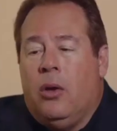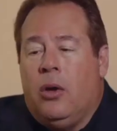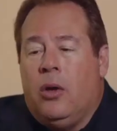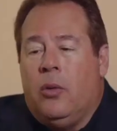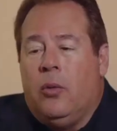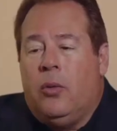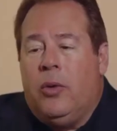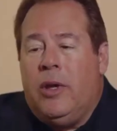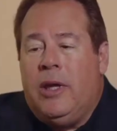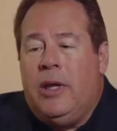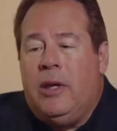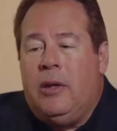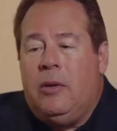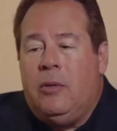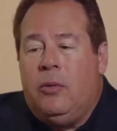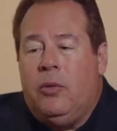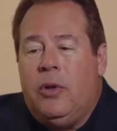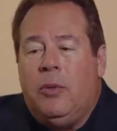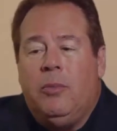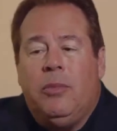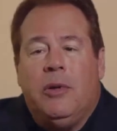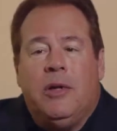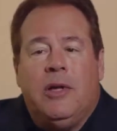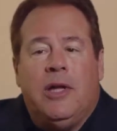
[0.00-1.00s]

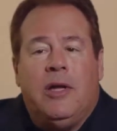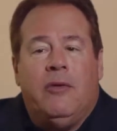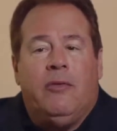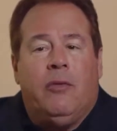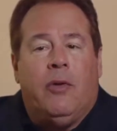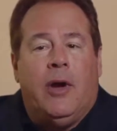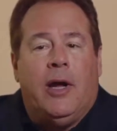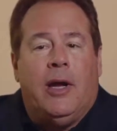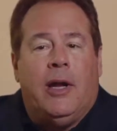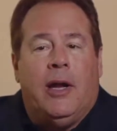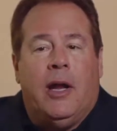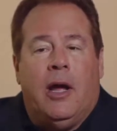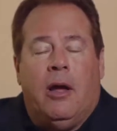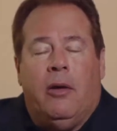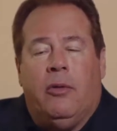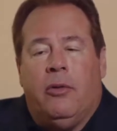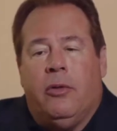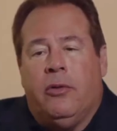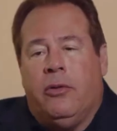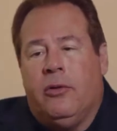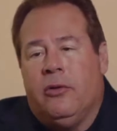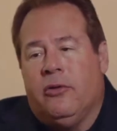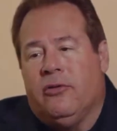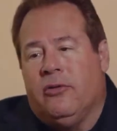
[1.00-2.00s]
We believe right now
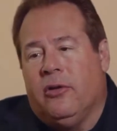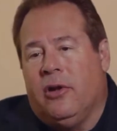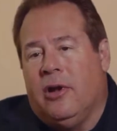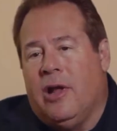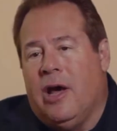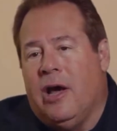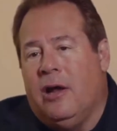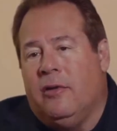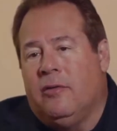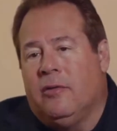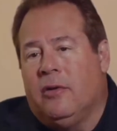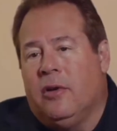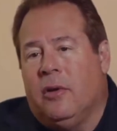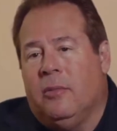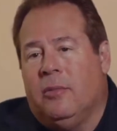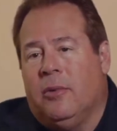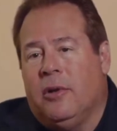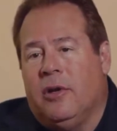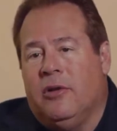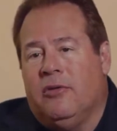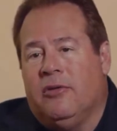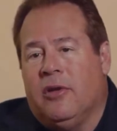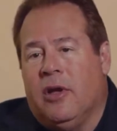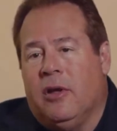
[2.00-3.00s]
that there's a lot of
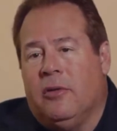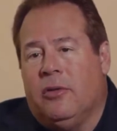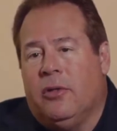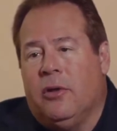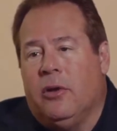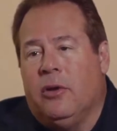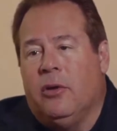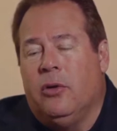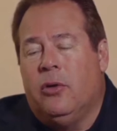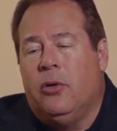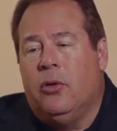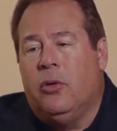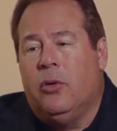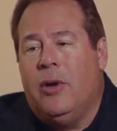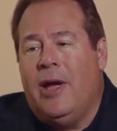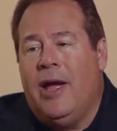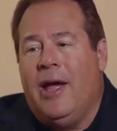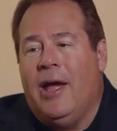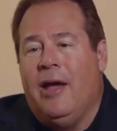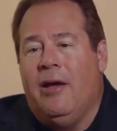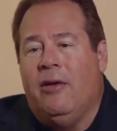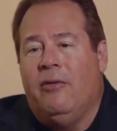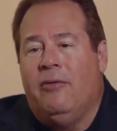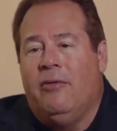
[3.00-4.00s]
companies out there who
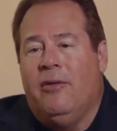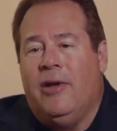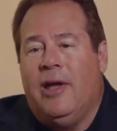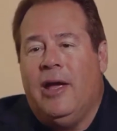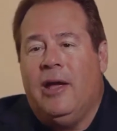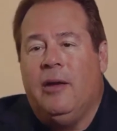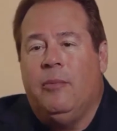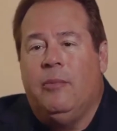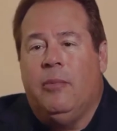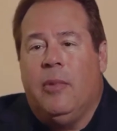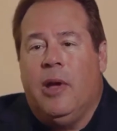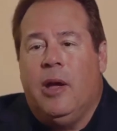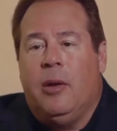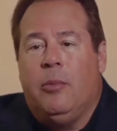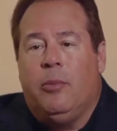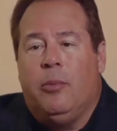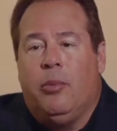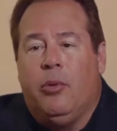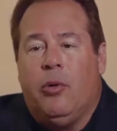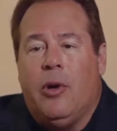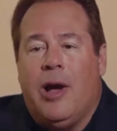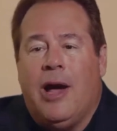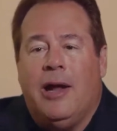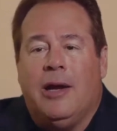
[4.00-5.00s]
have a
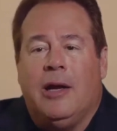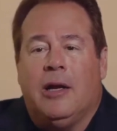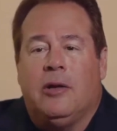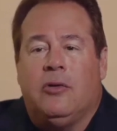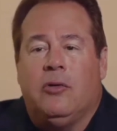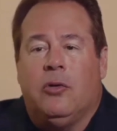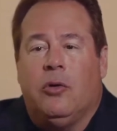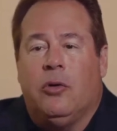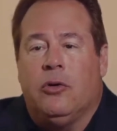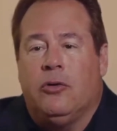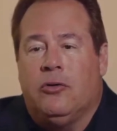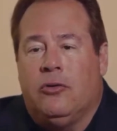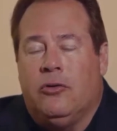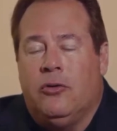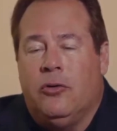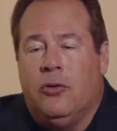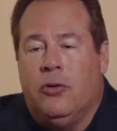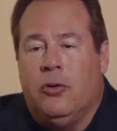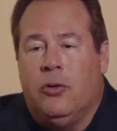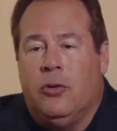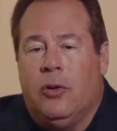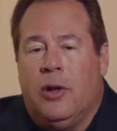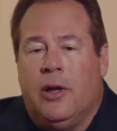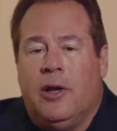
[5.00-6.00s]
product or
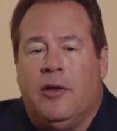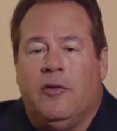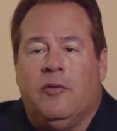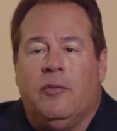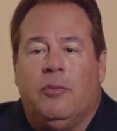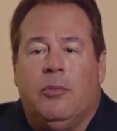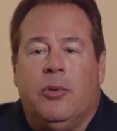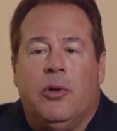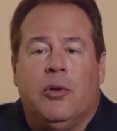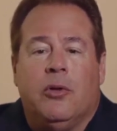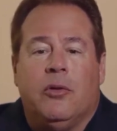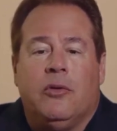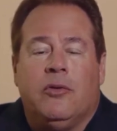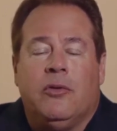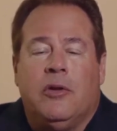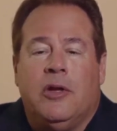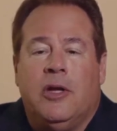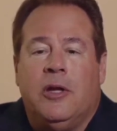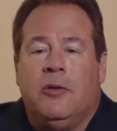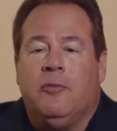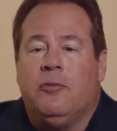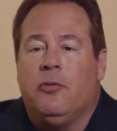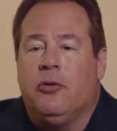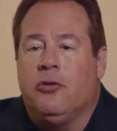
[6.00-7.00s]
two and have built
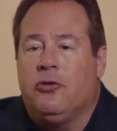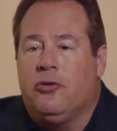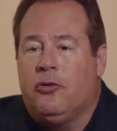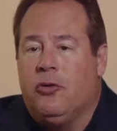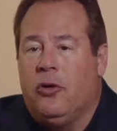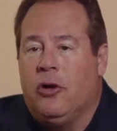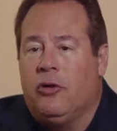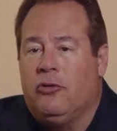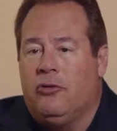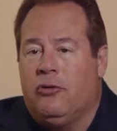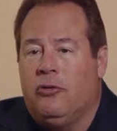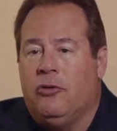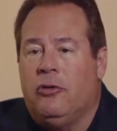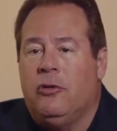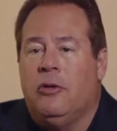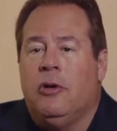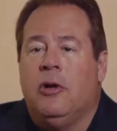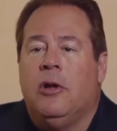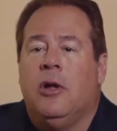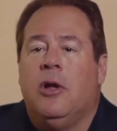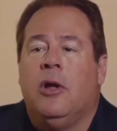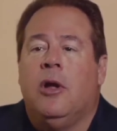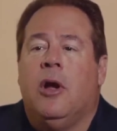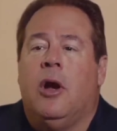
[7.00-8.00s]
infrastructure
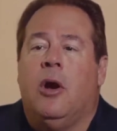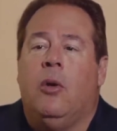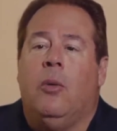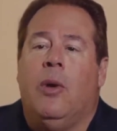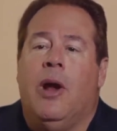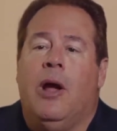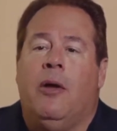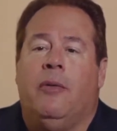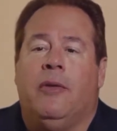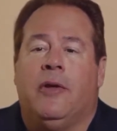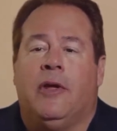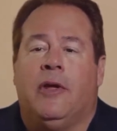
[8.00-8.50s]
around the